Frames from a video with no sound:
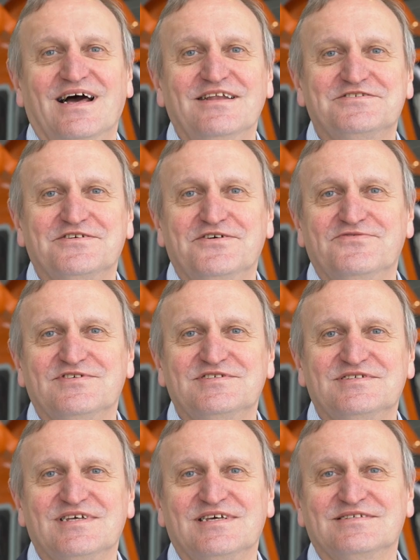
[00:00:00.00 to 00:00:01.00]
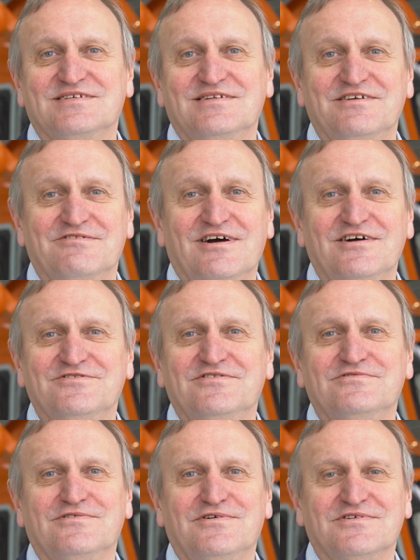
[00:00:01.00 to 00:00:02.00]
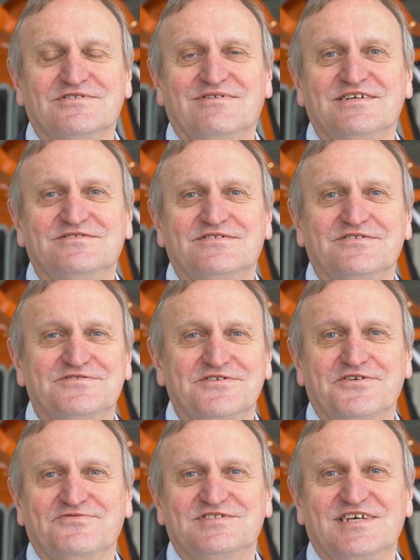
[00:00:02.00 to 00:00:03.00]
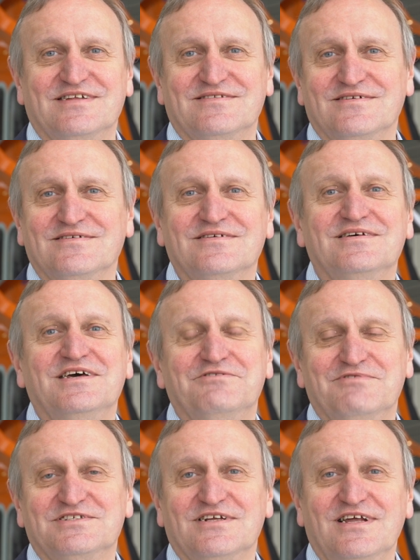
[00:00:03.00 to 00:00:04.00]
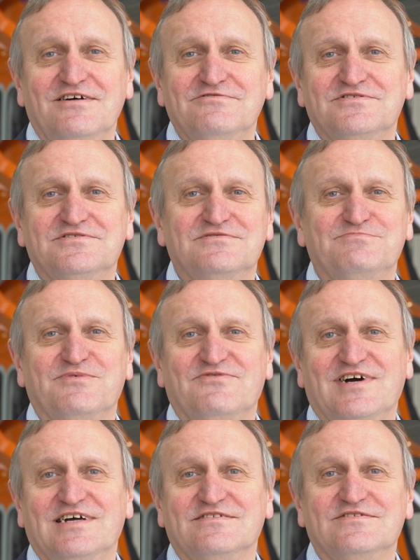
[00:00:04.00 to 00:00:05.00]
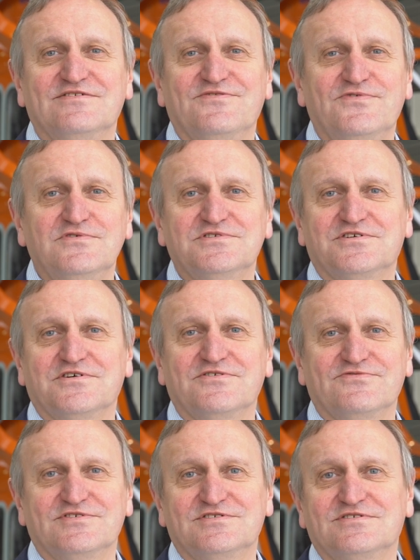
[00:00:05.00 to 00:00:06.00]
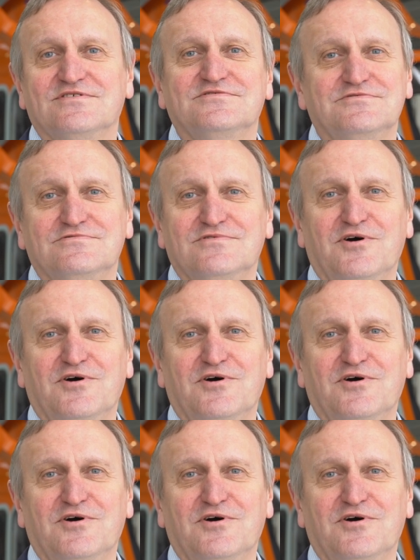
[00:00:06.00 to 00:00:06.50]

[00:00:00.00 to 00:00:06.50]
HeliService is a Leonardo Authorized Service Center, which allows us to provide full service to